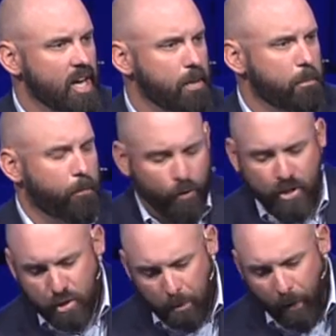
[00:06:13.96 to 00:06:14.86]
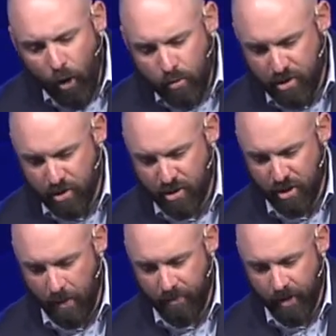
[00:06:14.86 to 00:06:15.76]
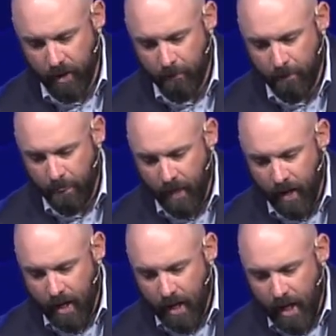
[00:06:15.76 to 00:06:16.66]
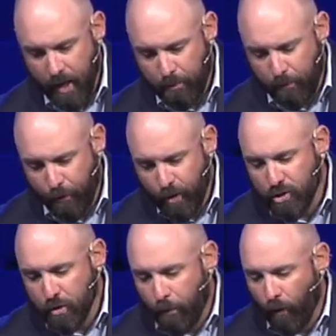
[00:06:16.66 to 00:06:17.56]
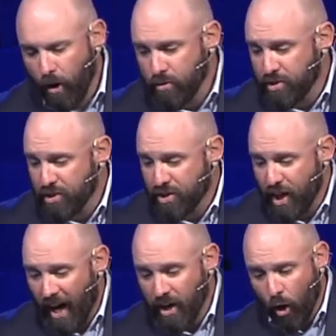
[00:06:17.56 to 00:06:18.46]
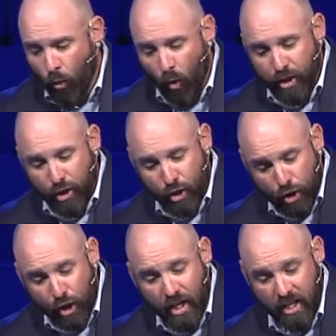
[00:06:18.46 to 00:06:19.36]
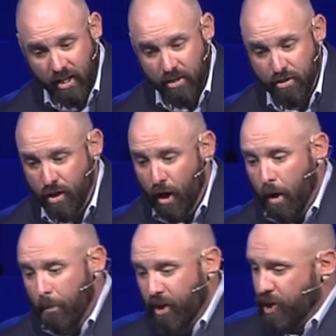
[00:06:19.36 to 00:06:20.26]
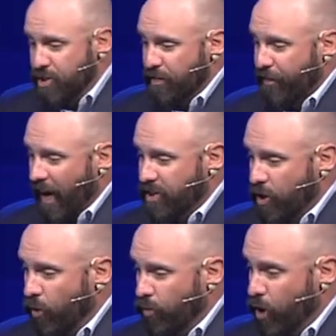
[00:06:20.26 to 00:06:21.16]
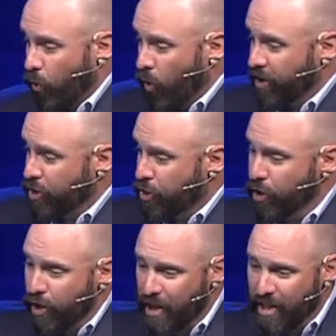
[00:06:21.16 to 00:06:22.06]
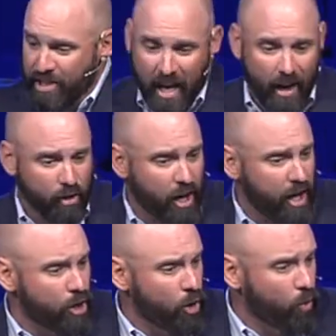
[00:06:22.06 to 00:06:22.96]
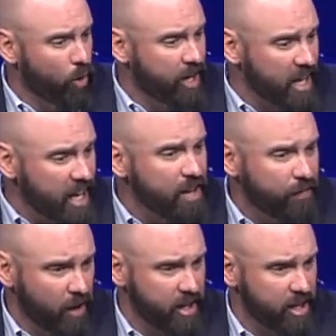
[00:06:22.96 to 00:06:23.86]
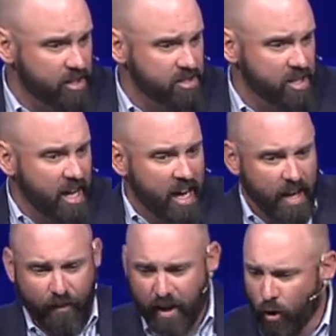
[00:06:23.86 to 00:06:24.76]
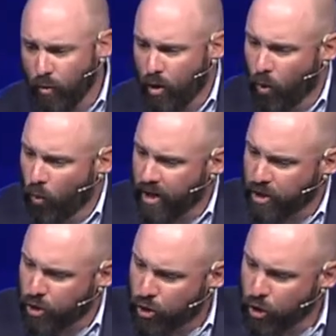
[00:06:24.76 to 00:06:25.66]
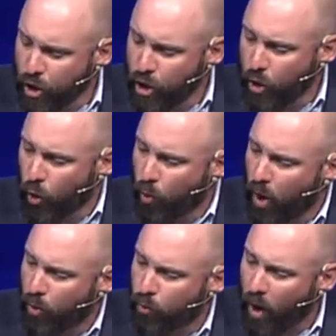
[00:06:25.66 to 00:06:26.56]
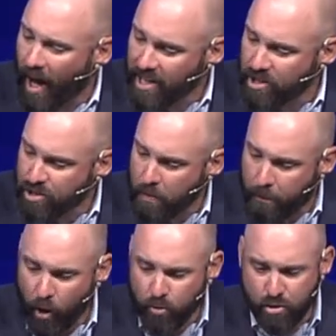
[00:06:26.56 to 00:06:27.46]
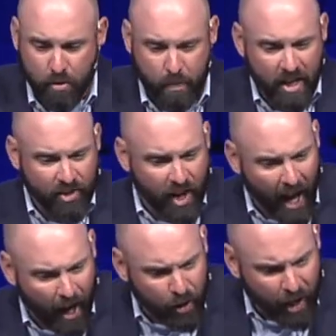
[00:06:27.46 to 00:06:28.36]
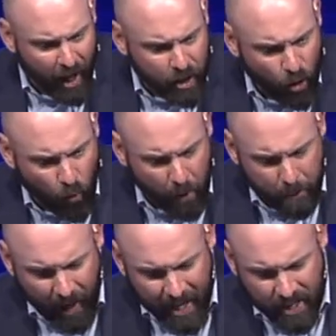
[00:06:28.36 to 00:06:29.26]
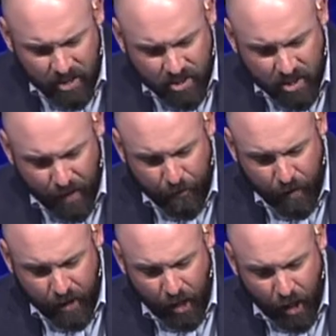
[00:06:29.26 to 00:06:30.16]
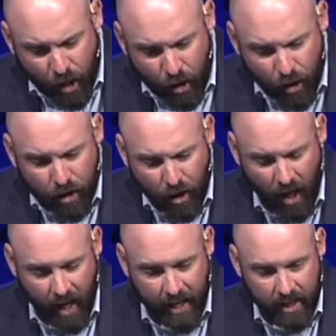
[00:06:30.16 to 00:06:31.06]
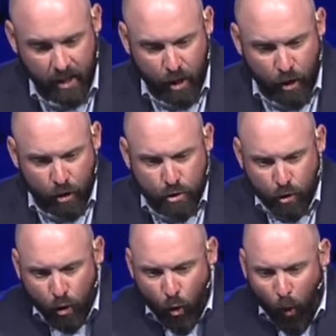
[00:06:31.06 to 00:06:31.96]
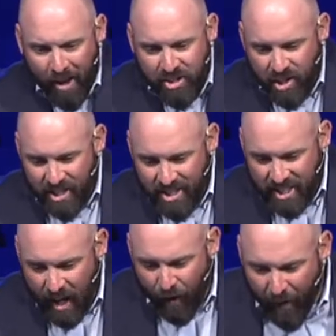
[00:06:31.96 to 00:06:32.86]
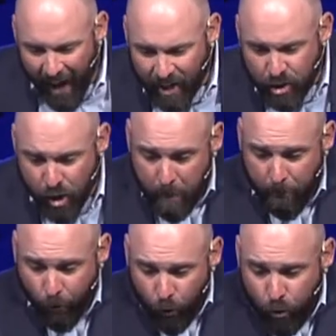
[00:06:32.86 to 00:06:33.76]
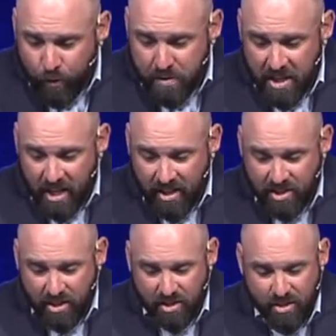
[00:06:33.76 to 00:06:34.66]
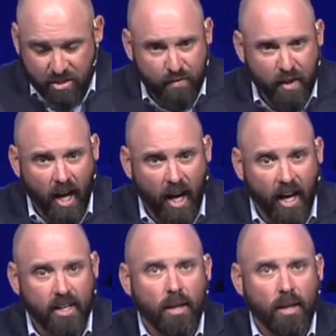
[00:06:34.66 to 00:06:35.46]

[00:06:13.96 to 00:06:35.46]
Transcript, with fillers: It presupposes something. It presupposes that I know what good is. Because if I don't know what good is, how can I know what evil is? If I don't know what good or what right is supposed to be, then how can I know what pain and suffering look like? So the question itself actually proves the existence of God.